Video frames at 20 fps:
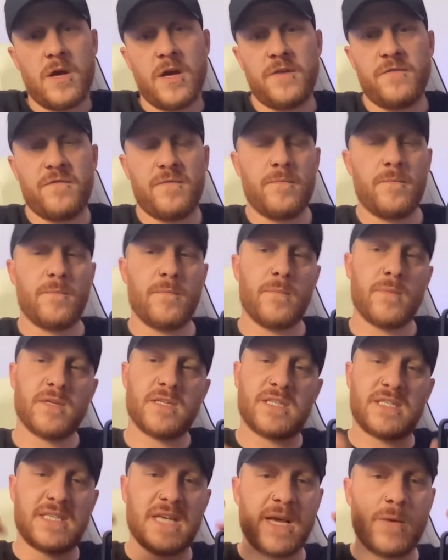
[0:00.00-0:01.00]
And
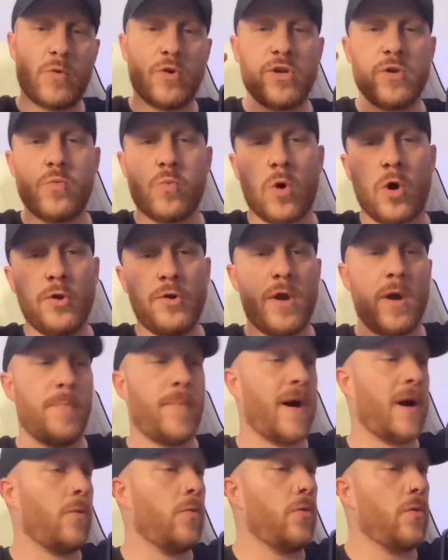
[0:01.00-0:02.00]
say what you want
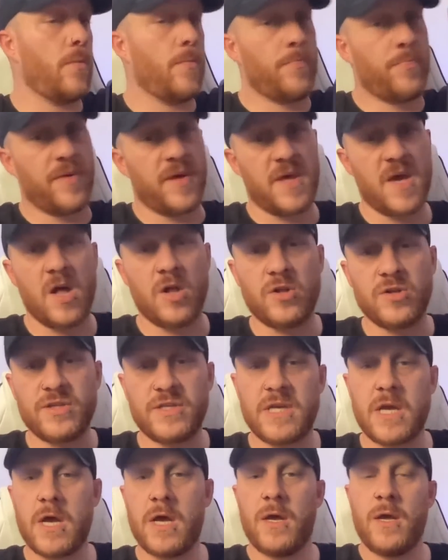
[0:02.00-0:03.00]
about
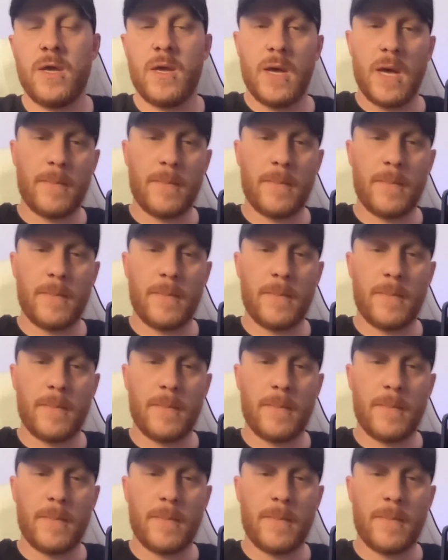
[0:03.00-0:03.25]
Bielsa,